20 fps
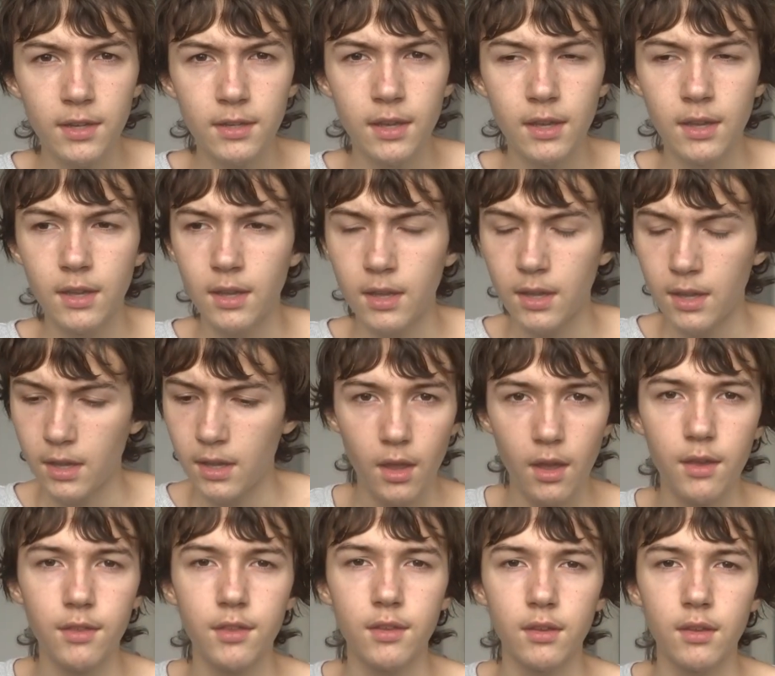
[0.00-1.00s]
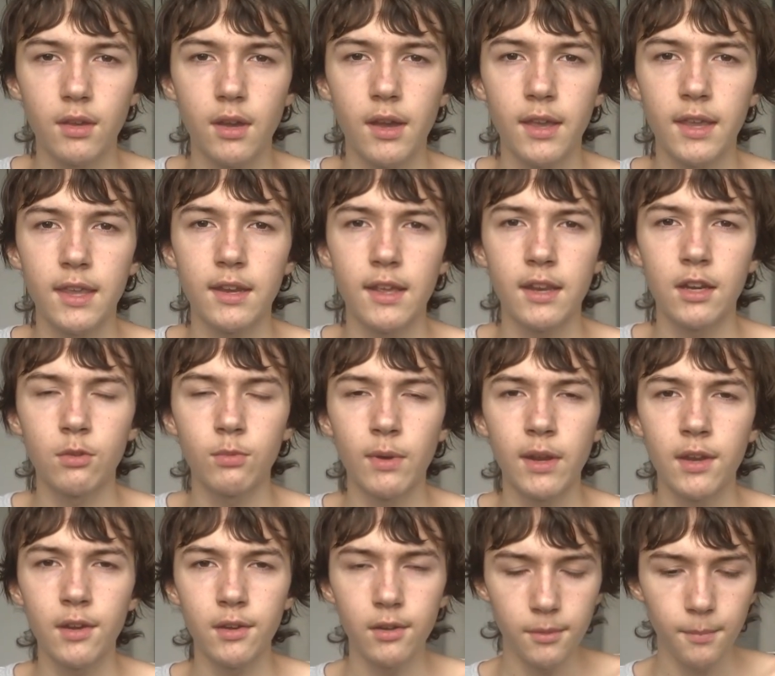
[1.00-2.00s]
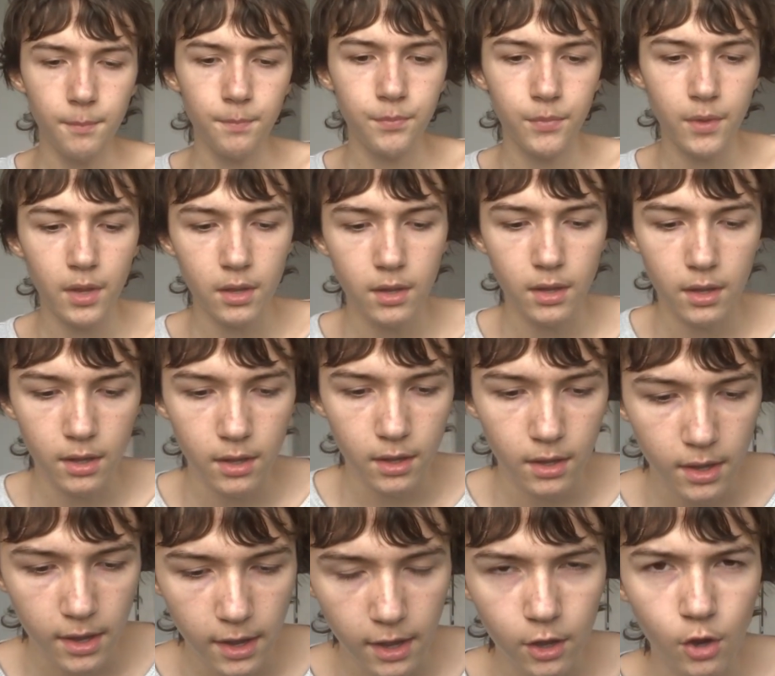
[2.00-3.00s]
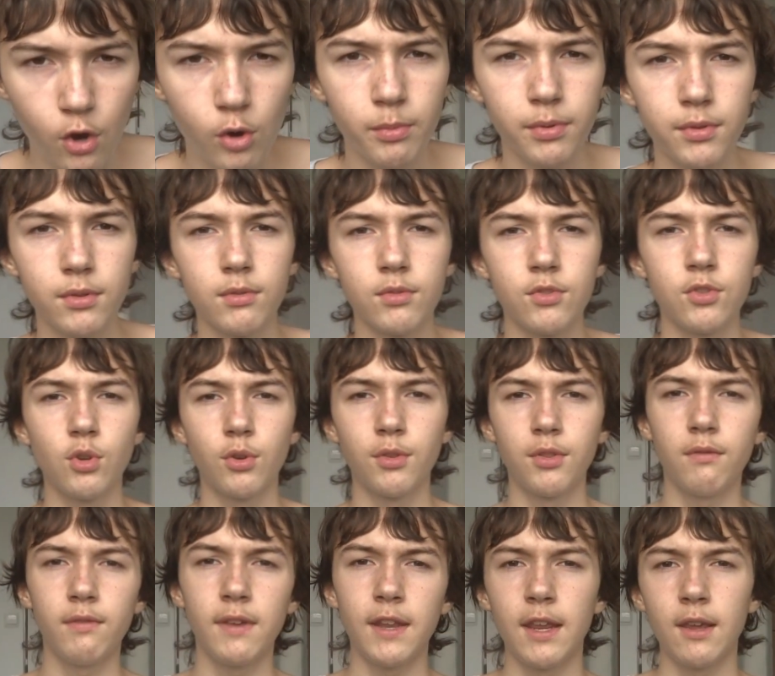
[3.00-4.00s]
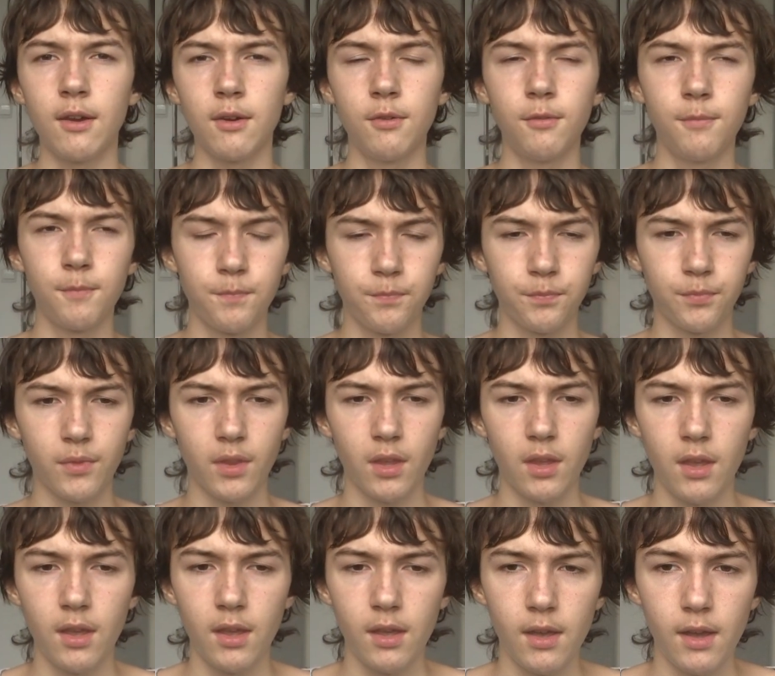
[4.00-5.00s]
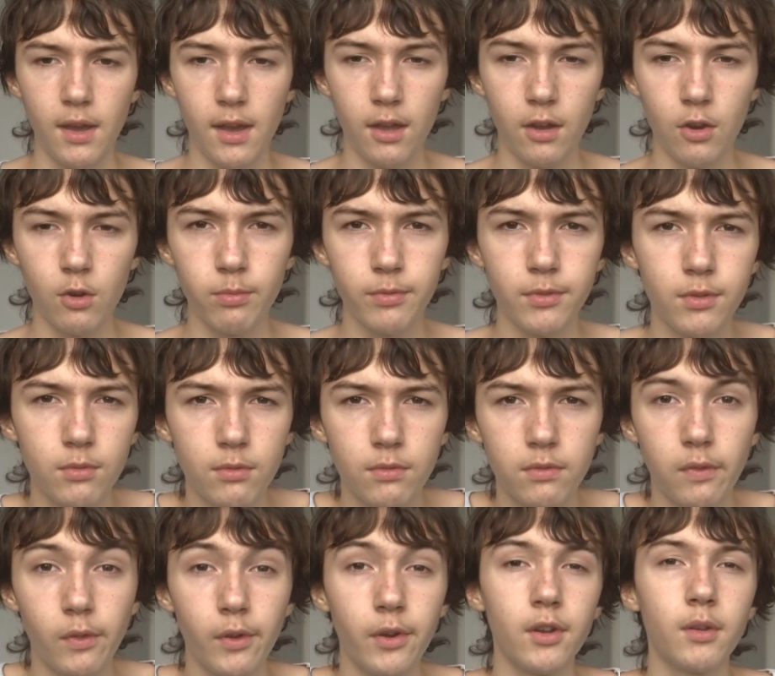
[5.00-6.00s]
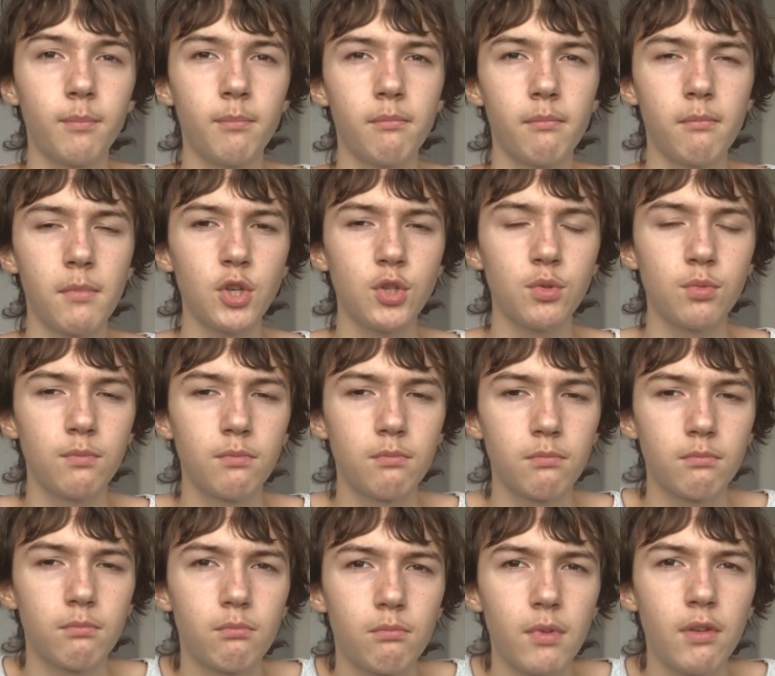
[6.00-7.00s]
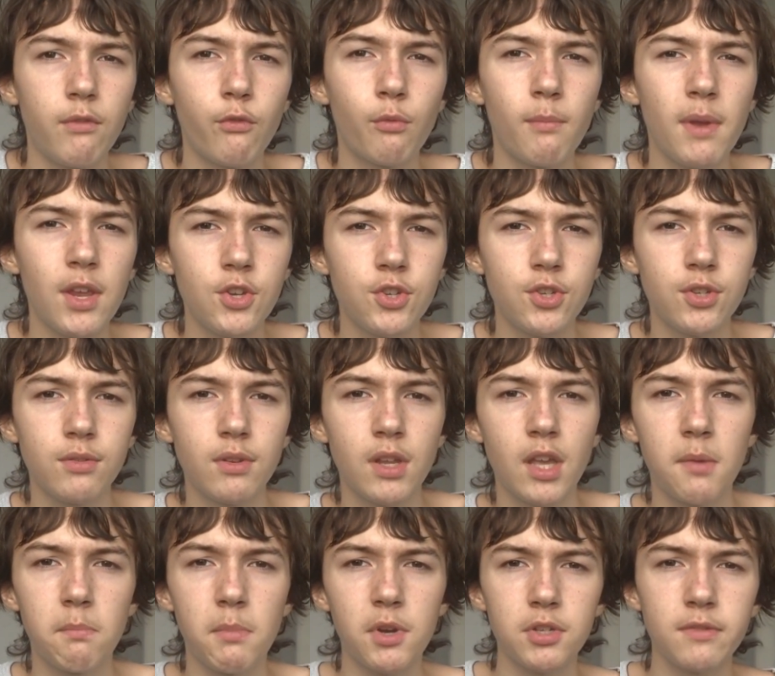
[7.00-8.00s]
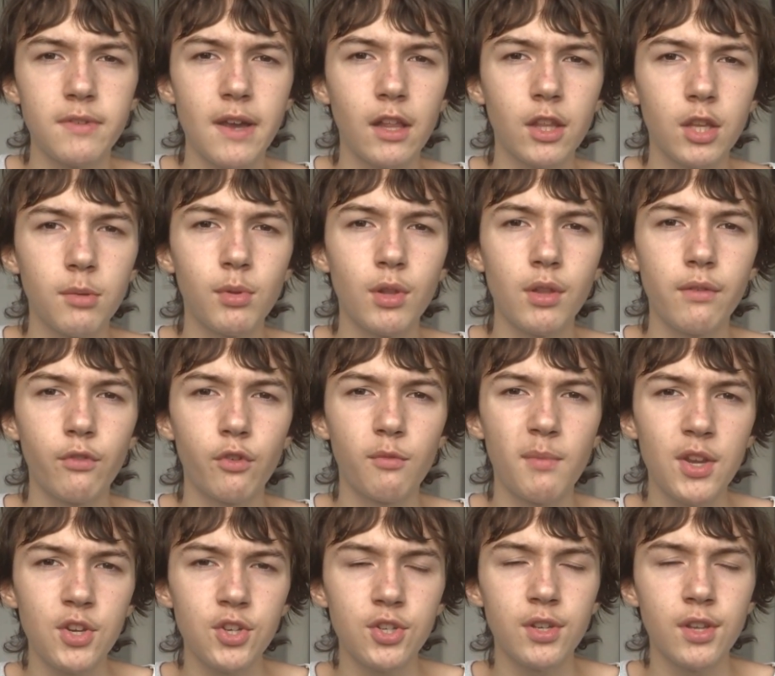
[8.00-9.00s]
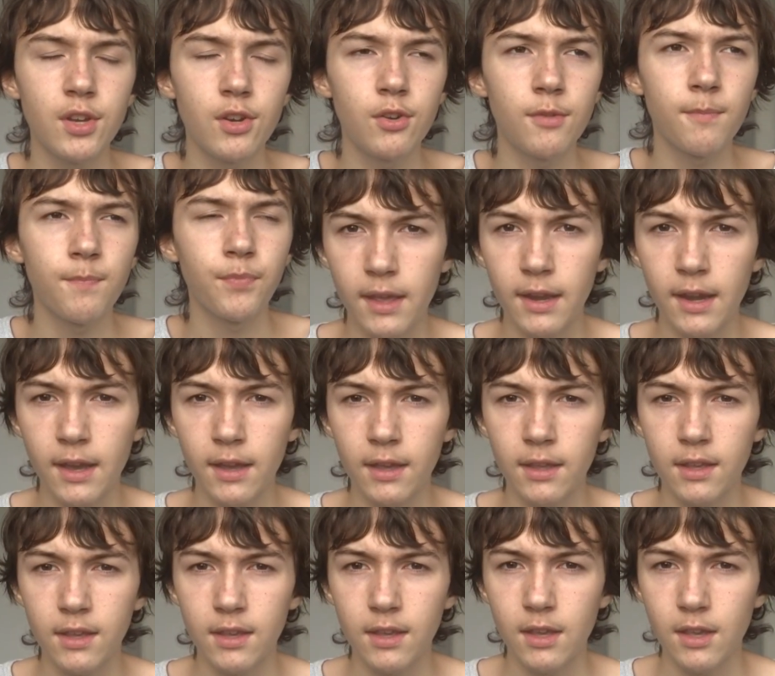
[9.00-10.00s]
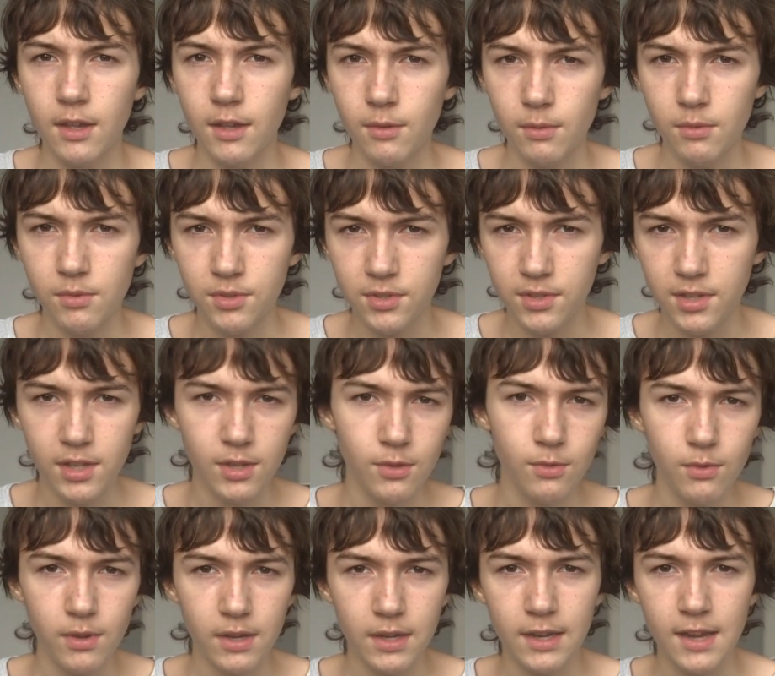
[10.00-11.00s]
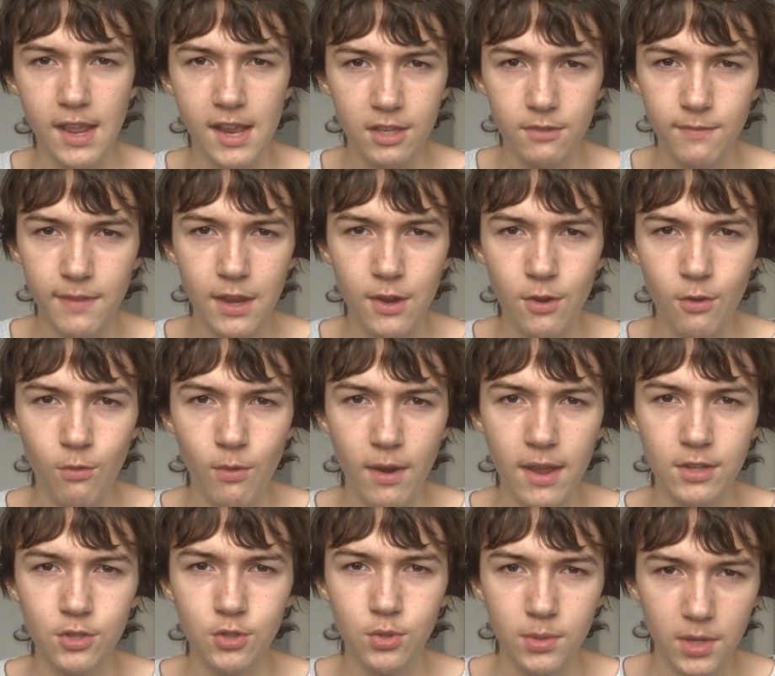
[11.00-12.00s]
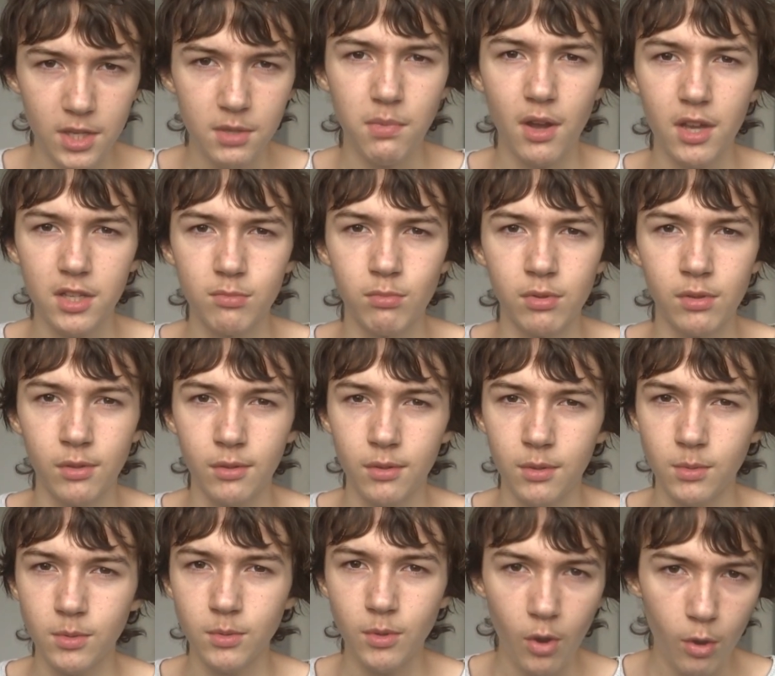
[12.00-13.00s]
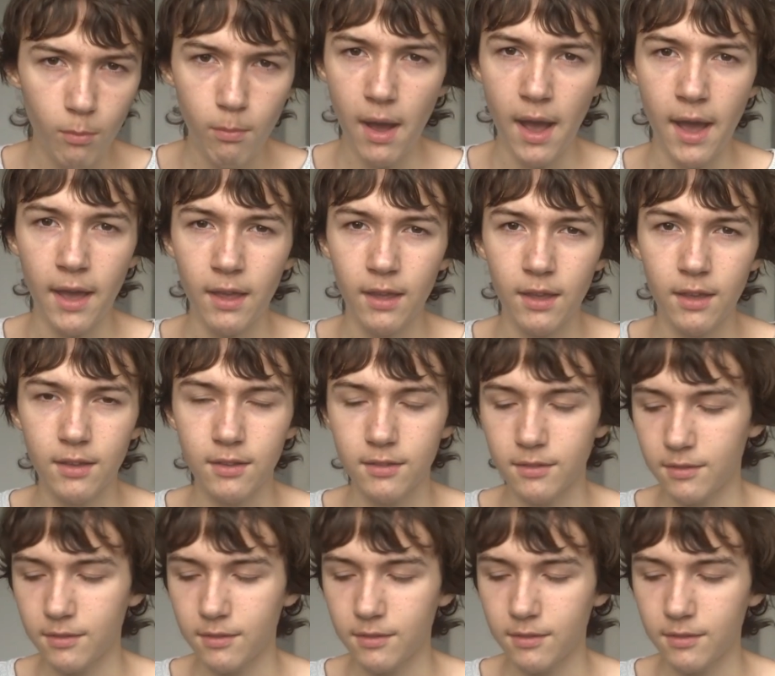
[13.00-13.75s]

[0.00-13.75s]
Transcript: it. I think I can end it right here. I hope you enjoyed the video. I hope you learned much valuable information here, and I will see you in the next video as soon as possible. Goodbye.